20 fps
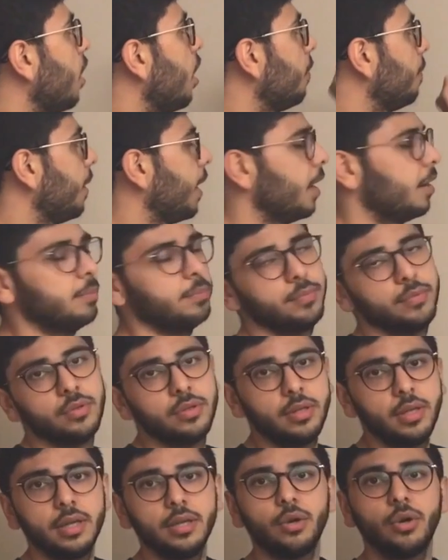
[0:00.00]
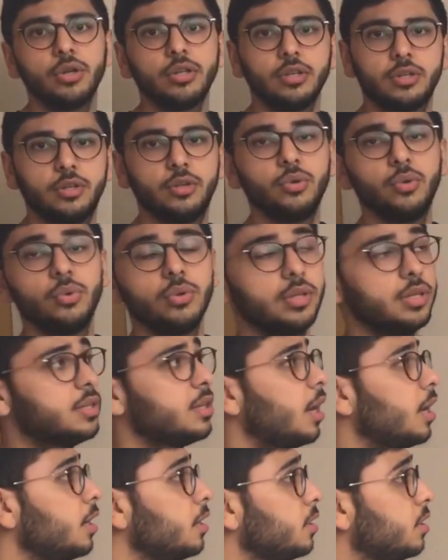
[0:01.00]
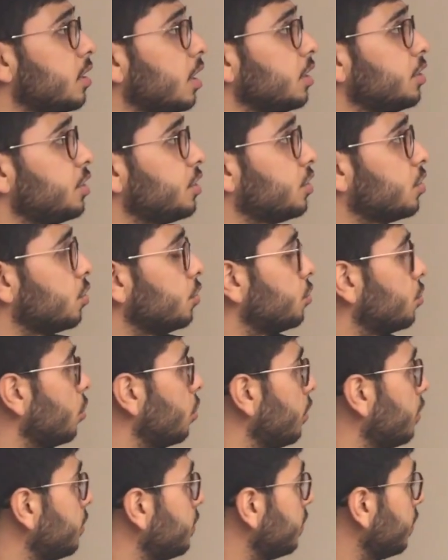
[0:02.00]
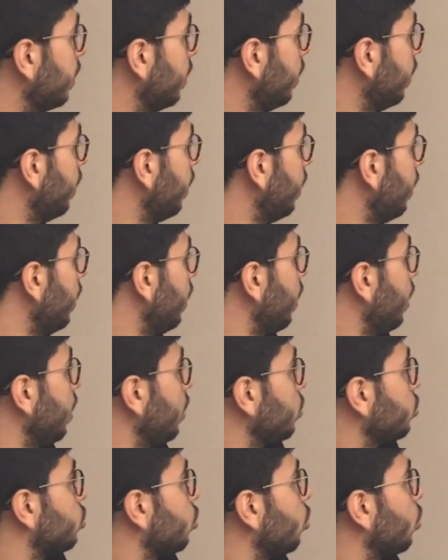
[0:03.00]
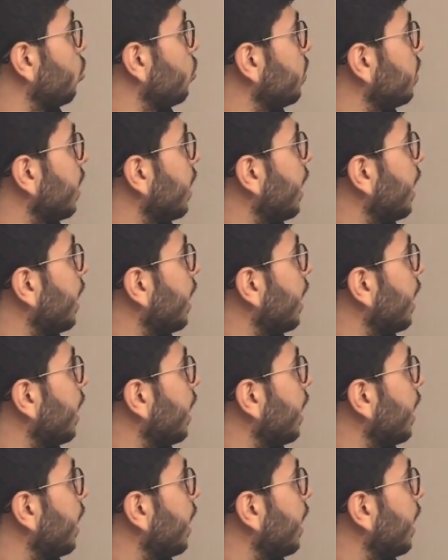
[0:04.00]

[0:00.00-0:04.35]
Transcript: op-amp in order to design such controllers. So the